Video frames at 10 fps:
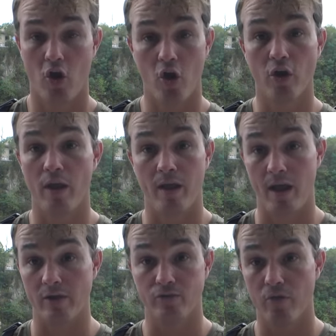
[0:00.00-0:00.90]
hurting
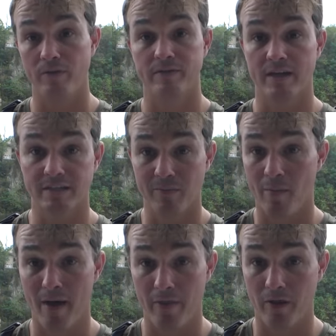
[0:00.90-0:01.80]
a trophy sized
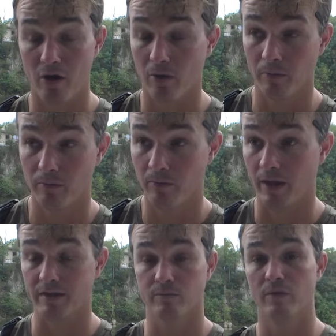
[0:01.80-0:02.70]
smallmouth in our
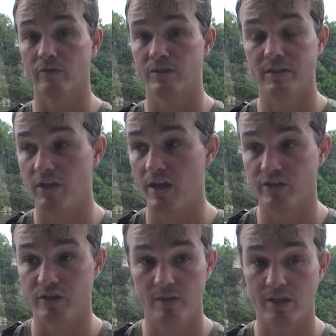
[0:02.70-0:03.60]
lakes and rivers because
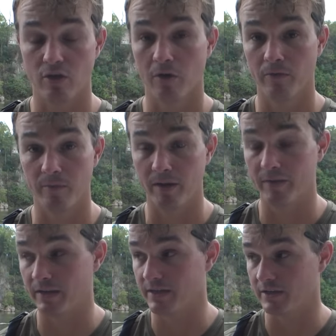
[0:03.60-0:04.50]
it's just it's hard for them to
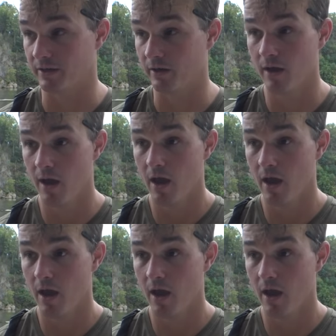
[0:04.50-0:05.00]
get that size here.